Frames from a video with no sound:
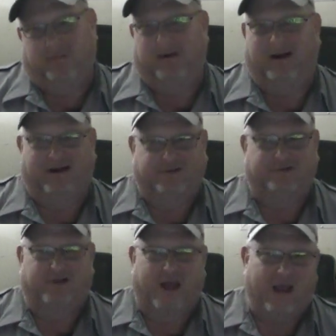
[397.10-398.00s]
be
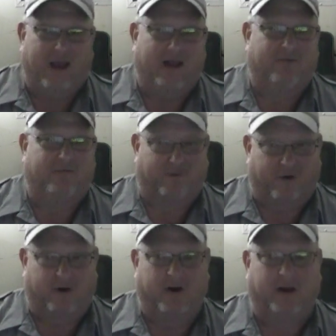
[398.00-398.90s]
nice to have for
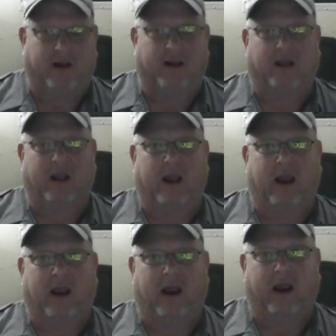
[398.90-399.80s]
hunting
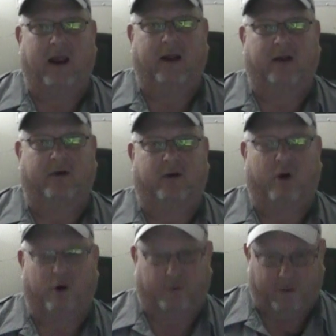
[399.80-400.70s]
and
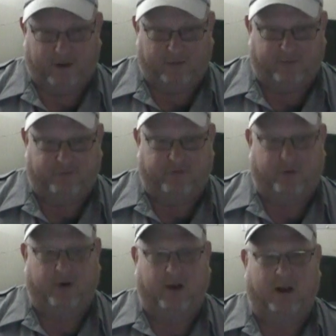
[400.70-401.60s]
long range
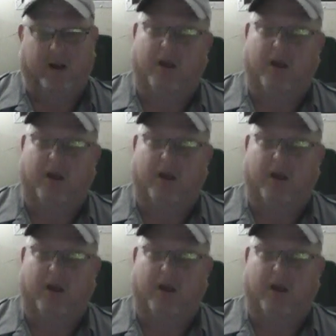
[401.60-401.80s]
shooting,